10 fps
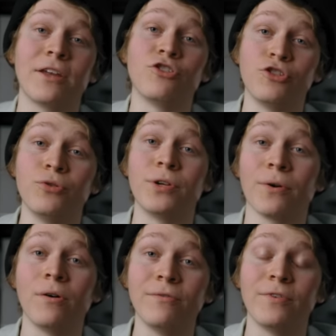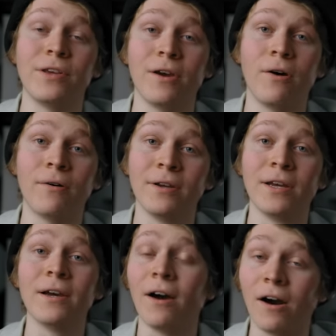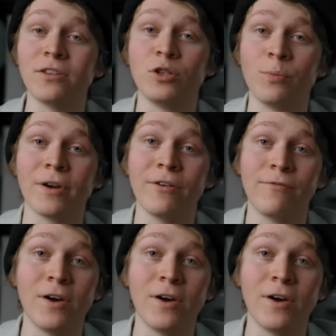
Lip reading: and shoot your own video on Super 8